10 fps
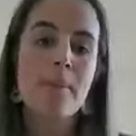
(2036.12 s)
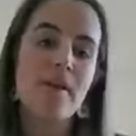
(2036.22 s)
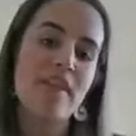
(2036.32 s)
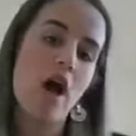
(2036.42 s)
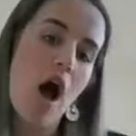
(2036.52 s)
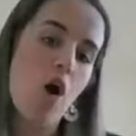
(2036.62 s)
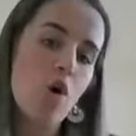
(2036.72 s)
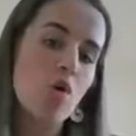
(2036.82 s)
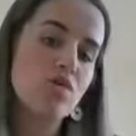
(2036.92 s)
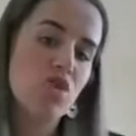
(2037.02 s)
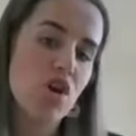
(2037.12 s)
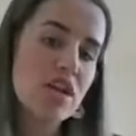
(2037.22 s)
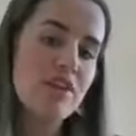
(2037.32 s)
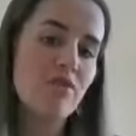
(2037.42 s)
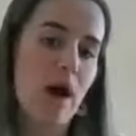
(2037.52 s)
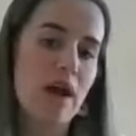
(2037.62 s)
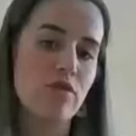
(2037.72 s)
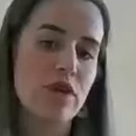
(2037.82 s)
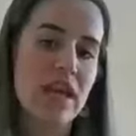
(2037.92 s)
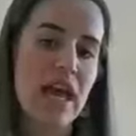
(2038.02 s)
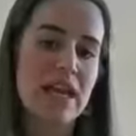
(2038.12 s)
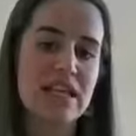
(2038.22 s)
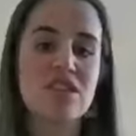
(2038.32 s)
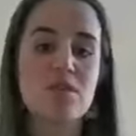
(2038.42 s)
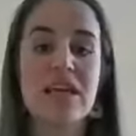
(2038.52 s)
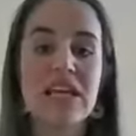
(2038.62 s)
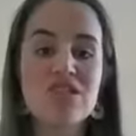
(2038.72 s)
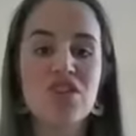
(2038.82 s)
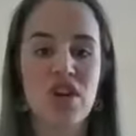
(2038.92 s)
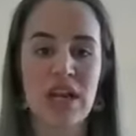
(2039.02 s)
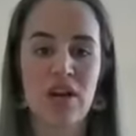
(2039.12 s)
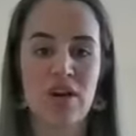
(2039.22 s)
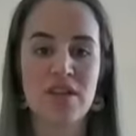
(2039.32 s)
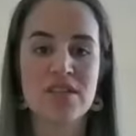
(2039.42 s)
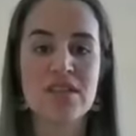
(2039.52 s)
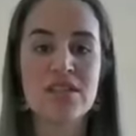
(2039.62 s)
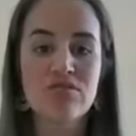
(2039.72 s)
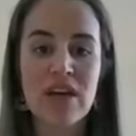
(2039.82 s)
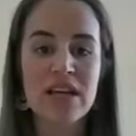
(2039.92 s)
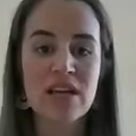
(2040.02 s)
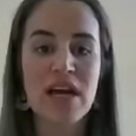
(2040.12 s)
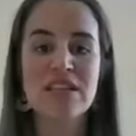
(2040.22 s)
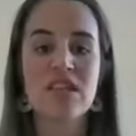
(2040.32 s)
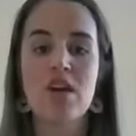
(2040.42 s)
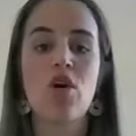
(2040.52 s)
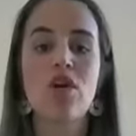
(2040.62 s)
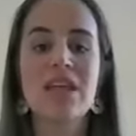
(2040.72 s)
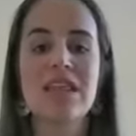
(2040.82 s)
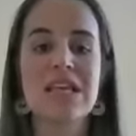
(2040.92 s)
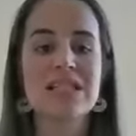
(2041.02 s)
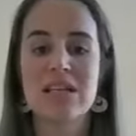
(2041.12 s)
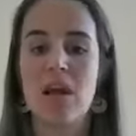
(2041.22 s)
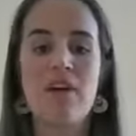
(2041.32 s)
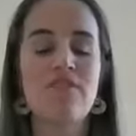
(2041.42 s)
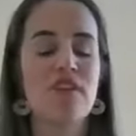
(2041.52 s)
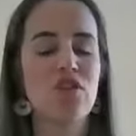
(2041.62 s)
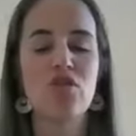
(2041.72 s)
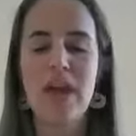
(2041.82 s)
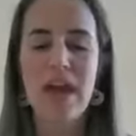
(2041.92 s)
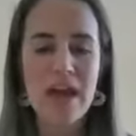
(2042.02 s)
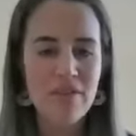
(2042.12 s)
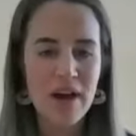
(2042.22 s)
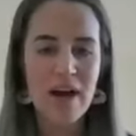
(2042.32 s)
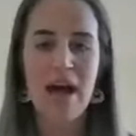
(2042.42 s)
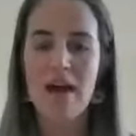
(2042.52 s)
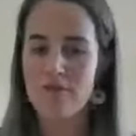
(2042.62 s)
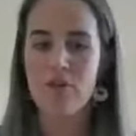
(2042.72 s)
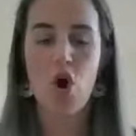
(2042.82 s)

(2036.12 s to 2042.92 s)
But the alternative way of looking at it is to be internally locused and to recognize that the only things in life that you ever have